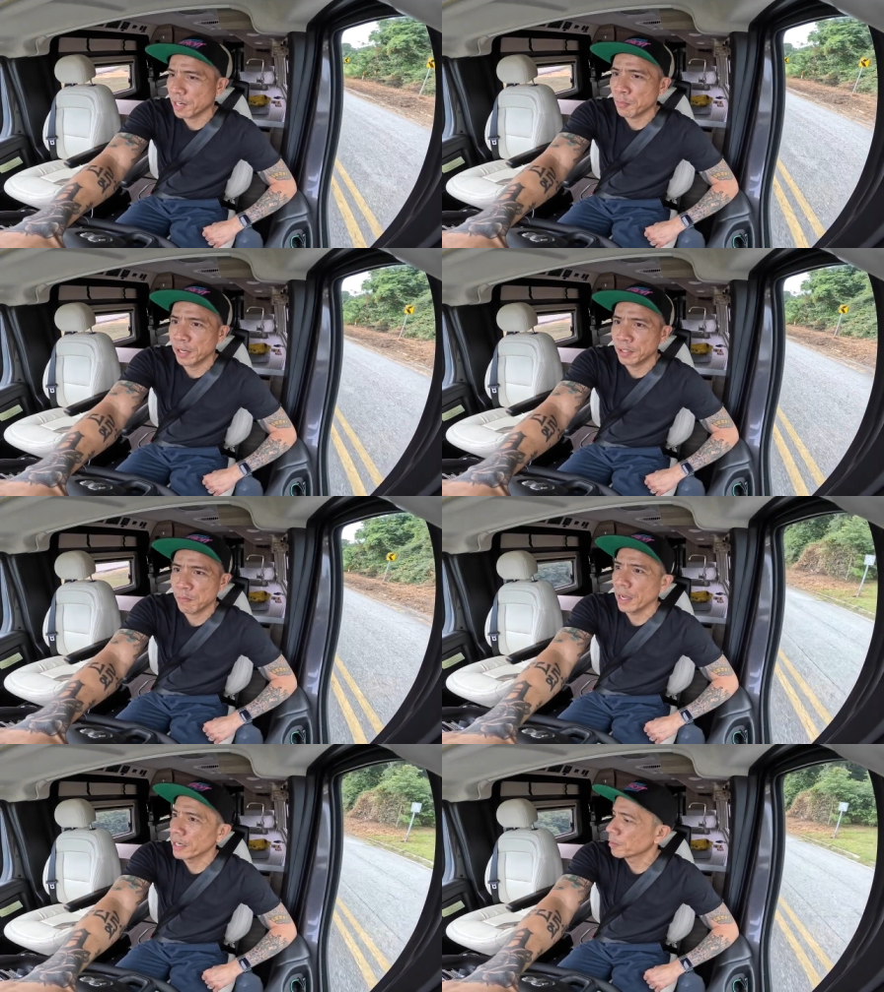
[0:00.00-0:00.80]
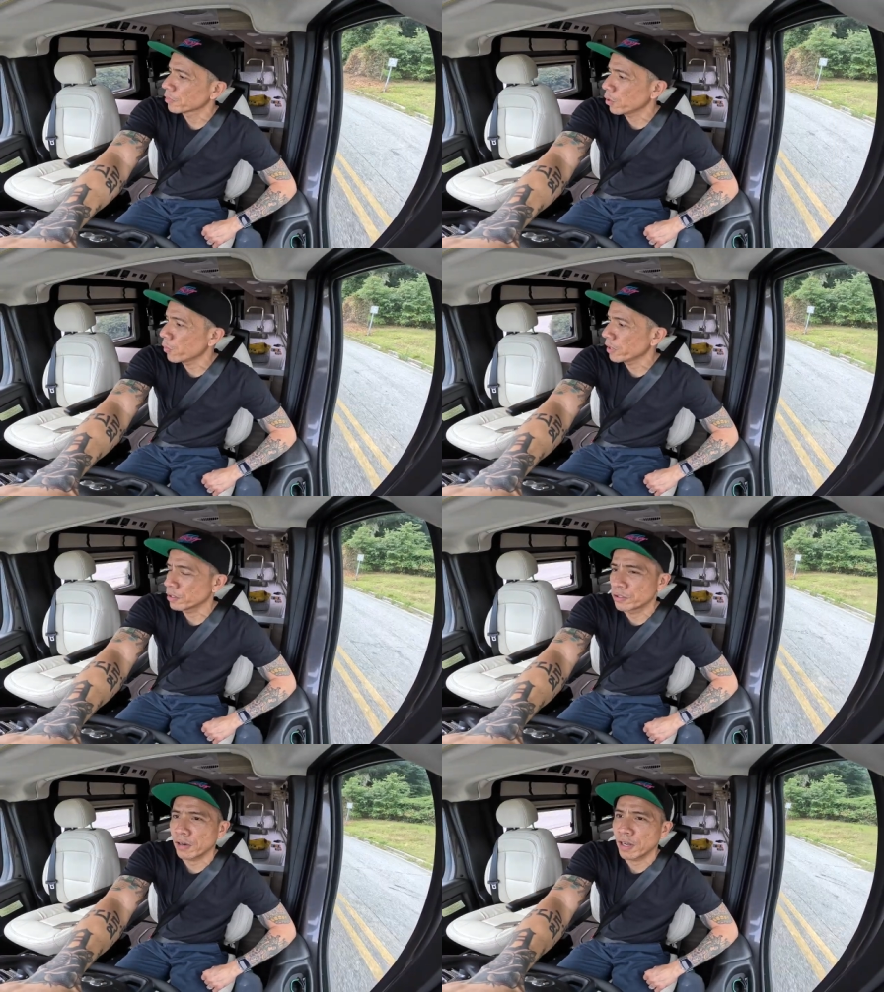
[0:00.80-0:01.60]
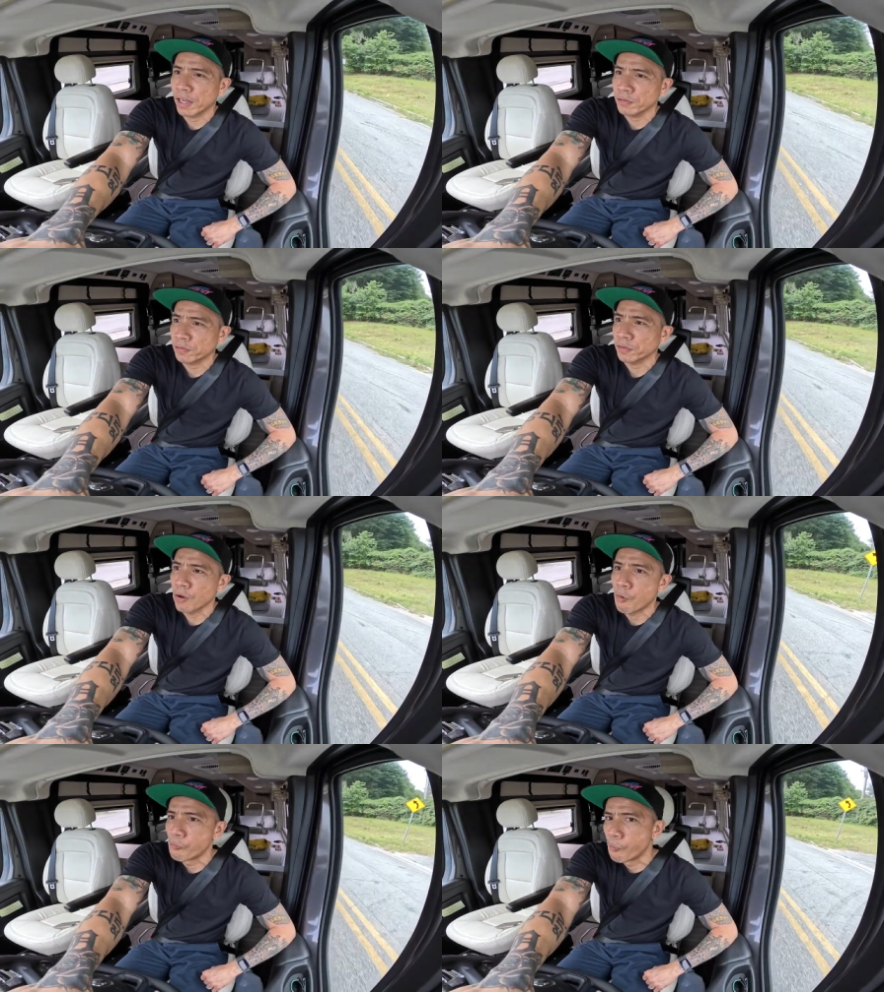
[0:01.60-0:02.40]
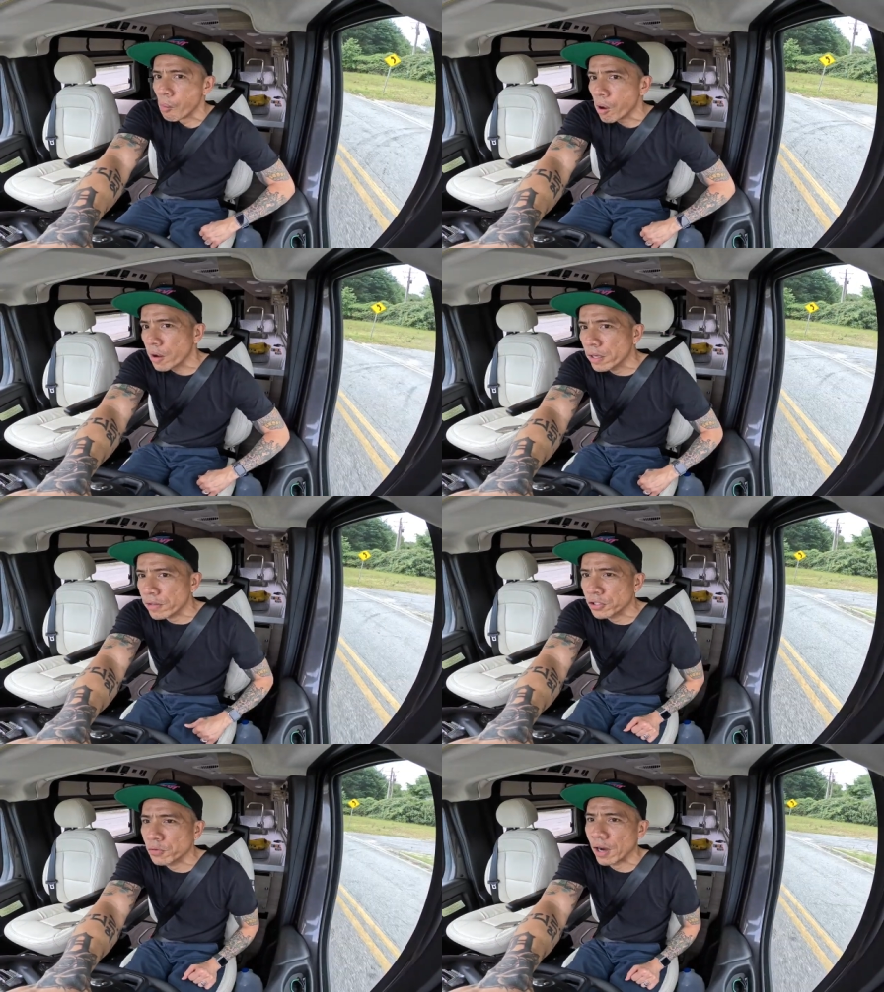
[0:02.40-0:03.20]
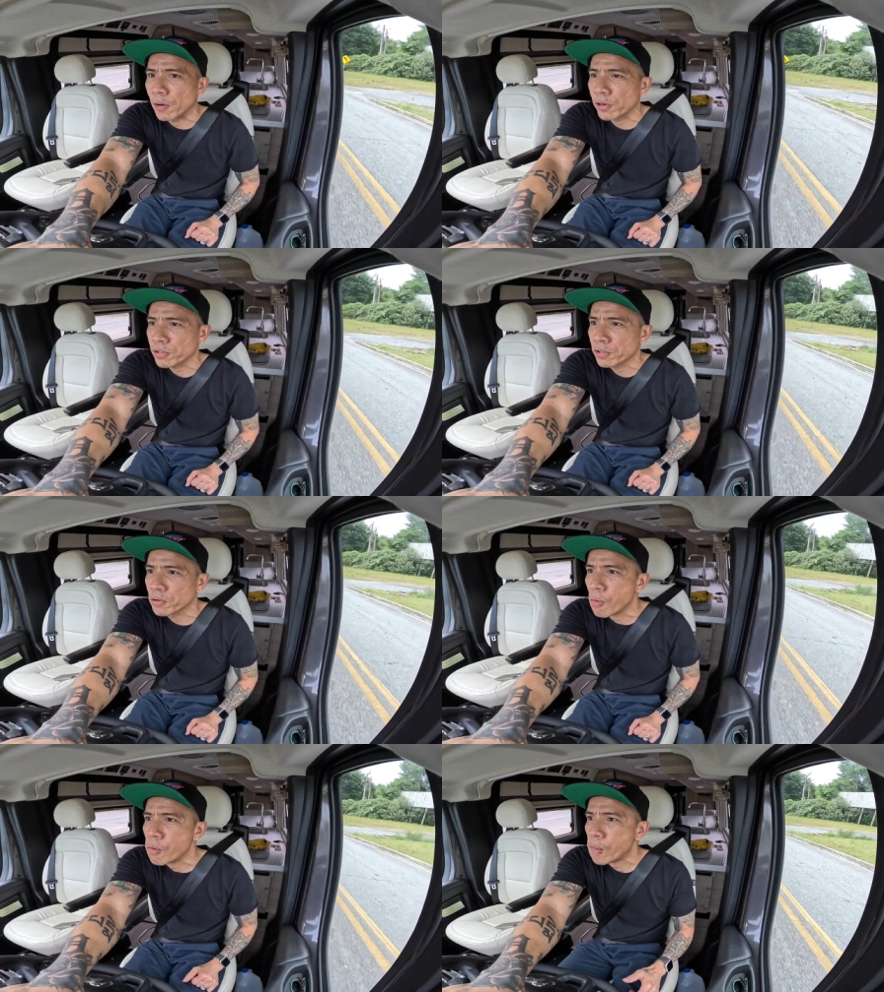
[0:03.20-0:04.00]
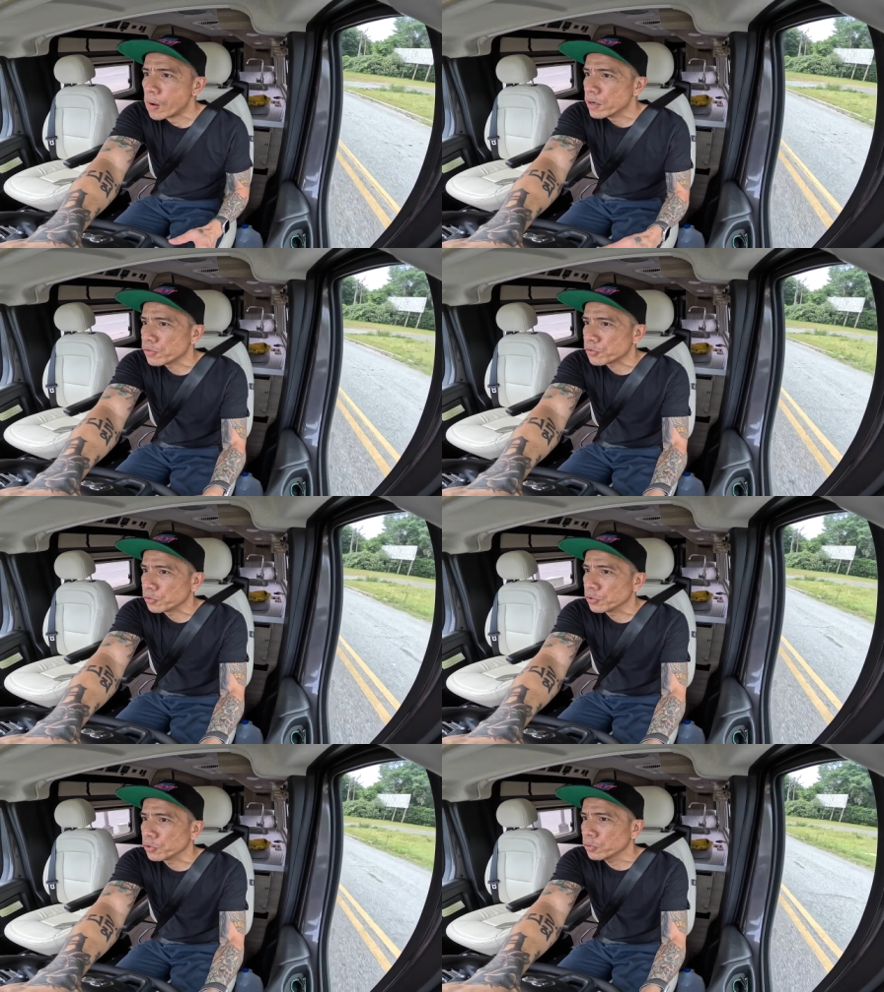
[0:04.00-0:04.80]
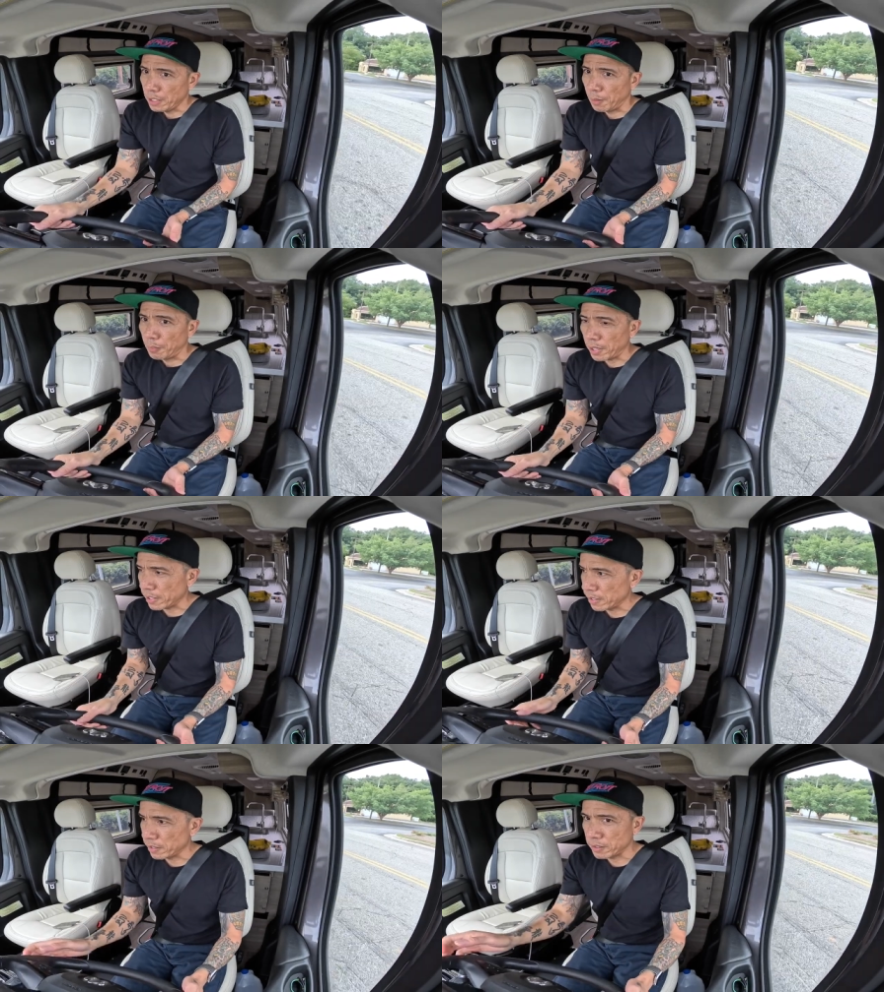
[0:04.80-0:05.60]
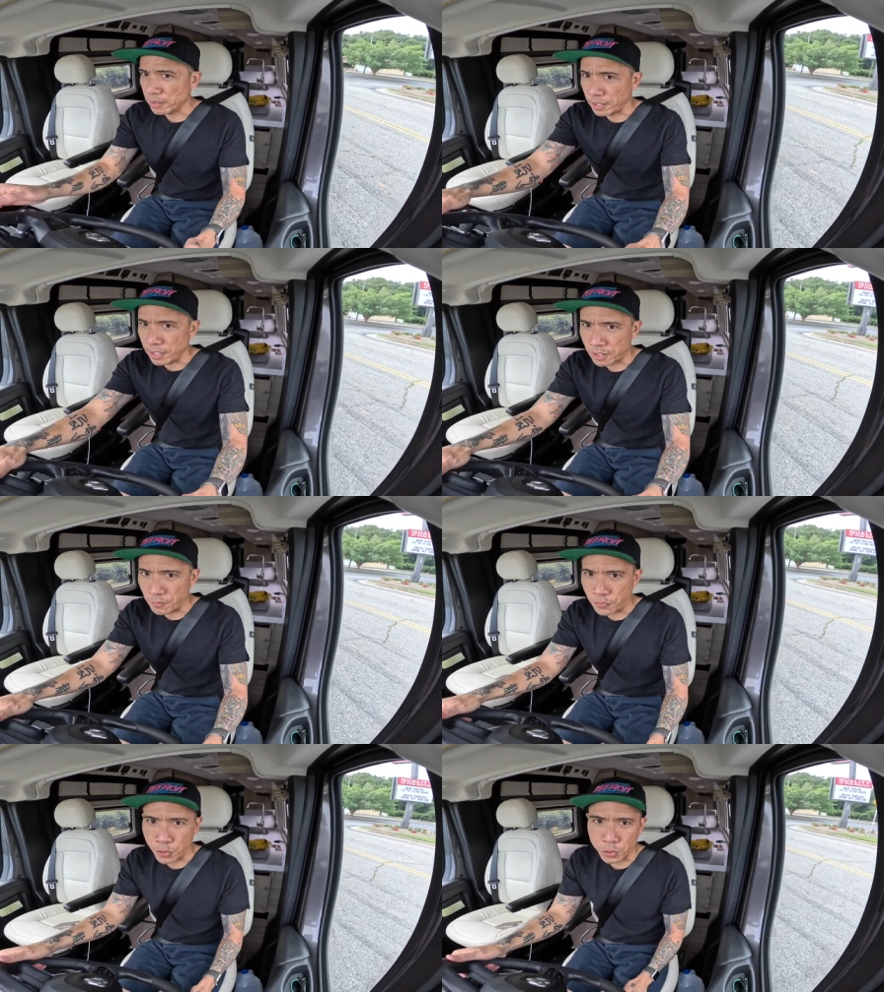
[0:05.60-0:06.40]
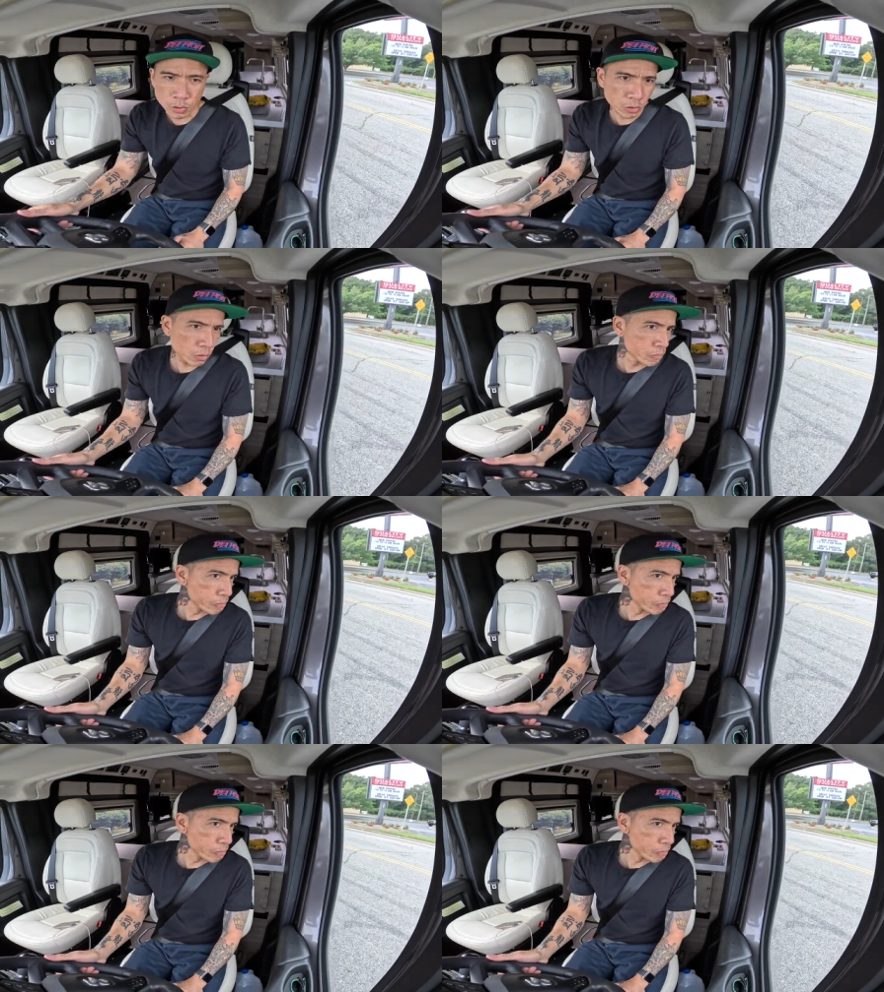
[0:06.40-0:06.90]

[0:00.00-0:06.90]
recommend. And I'm going to drive another two hours to Buc-ee's to get some fuel,